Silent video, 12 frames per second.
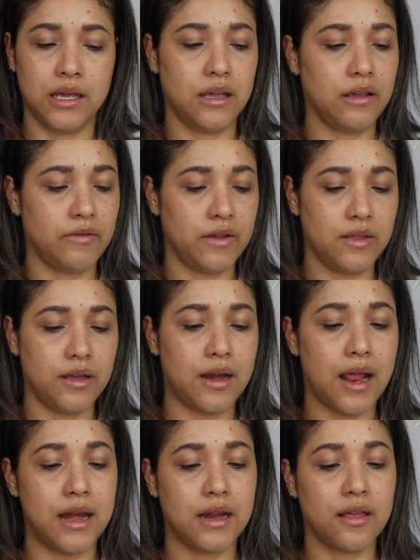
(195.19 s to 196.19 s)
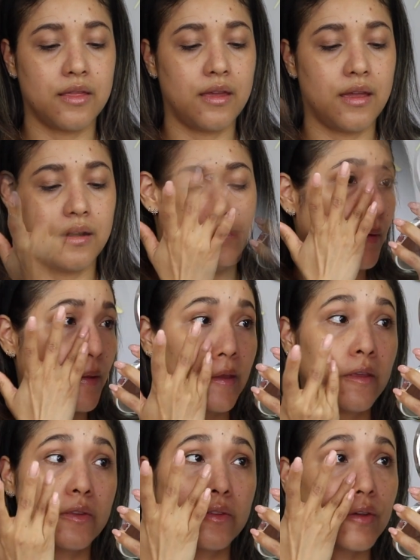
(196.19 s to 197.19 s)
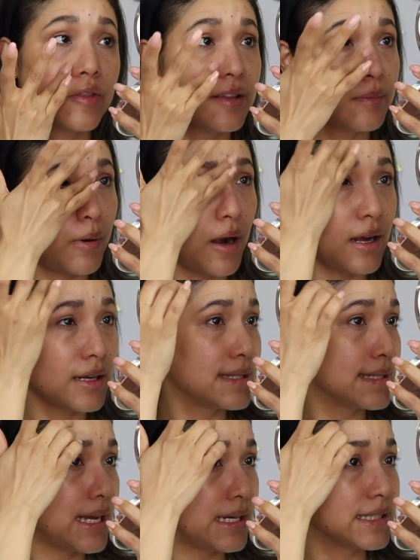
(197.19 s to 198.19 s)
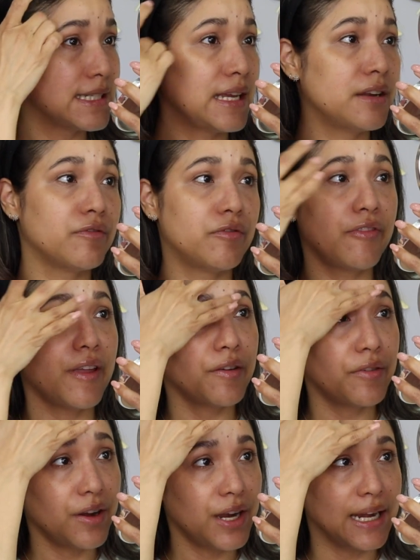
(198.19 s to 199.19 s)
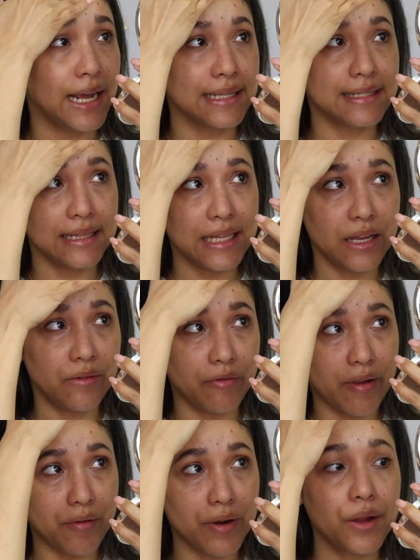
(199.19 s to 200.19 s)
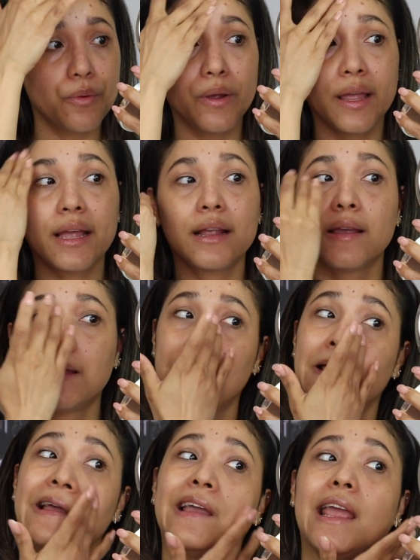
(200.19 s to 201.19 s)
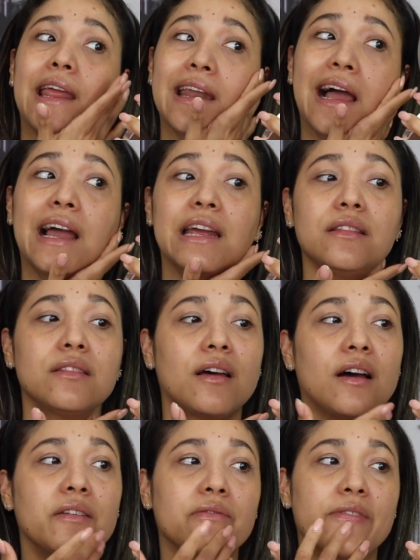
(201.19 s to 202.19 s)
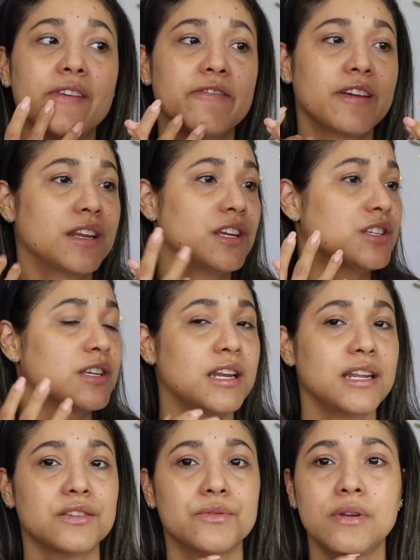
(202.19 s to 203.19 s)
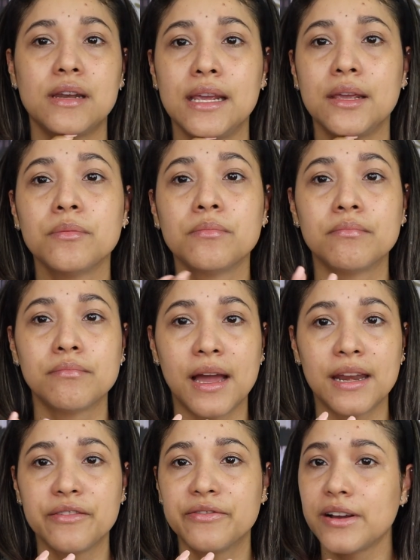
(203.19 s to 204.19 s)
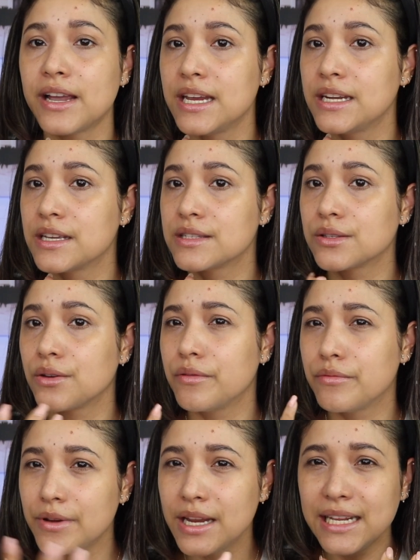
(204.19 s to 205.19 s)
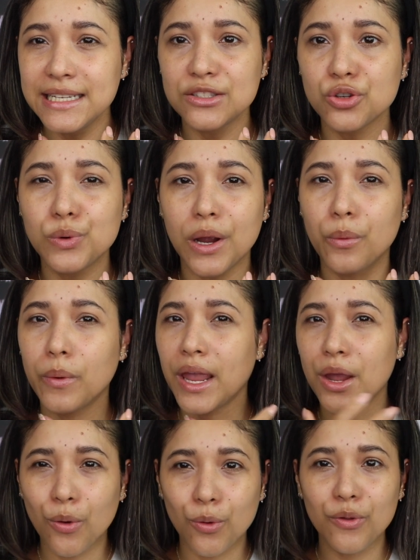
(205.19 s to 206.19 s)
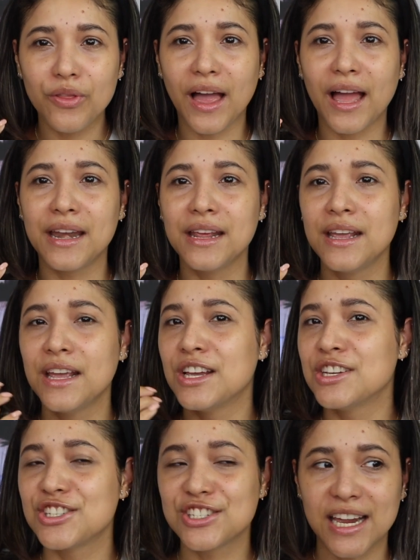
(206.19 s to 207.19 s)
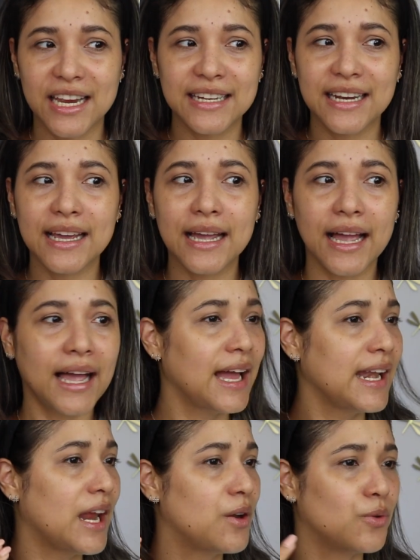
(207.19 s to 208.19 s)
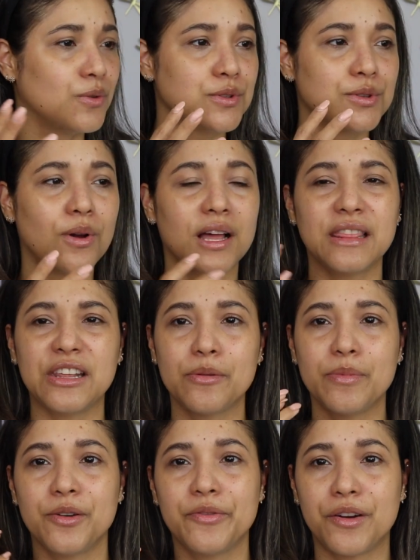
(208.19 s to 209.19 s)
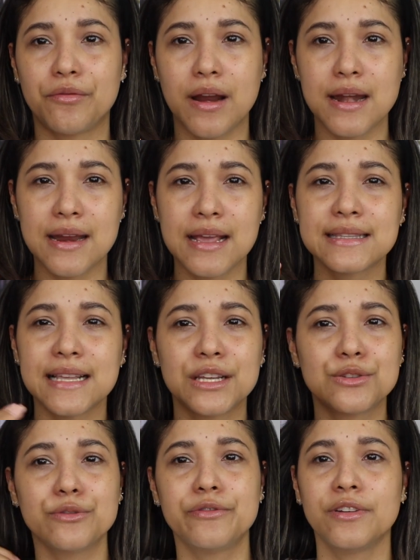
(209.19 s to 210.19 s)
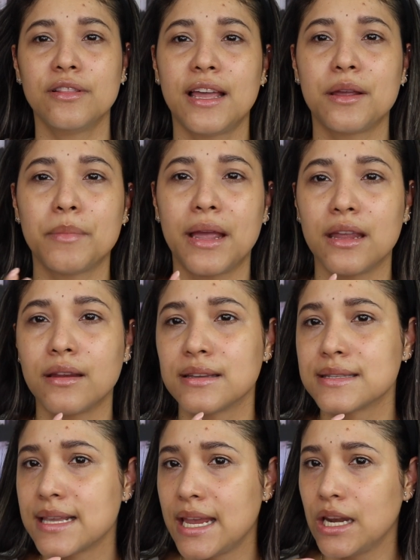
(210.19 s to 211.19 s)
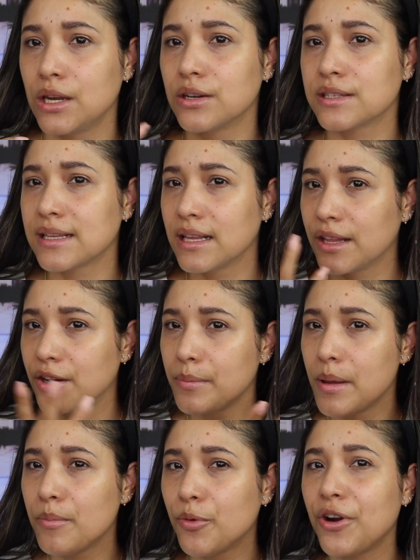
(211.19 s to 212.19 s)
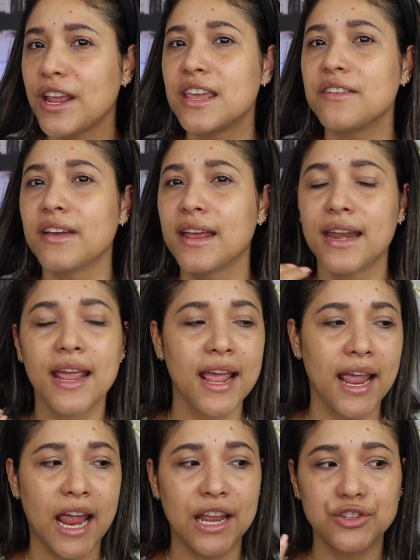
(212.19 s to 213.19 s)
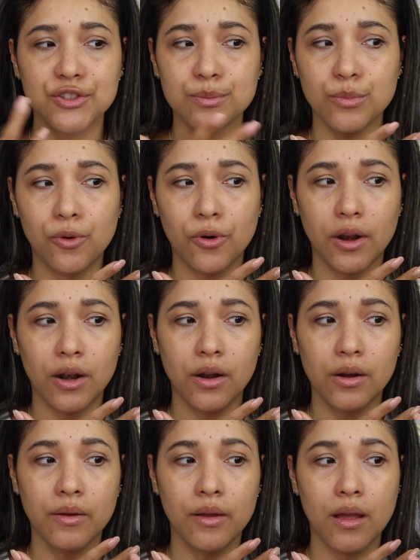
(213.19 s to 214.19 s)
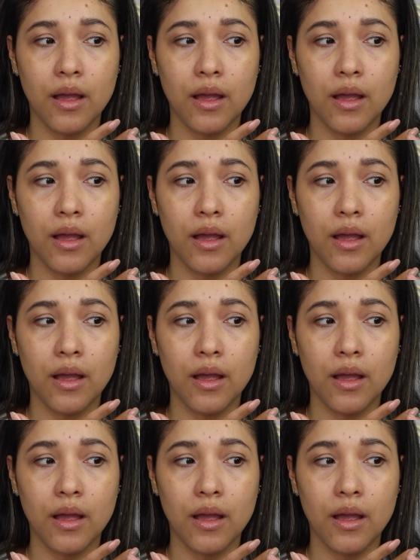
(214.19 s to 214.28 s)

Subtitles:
if it did anything. So this product synced in very, very nicely, very quick. And I love the finish. It is really mattifying, so it really took away all that shine that I had, and also a little bit of the redness. I do feel like my skin looks a little bit more even and just more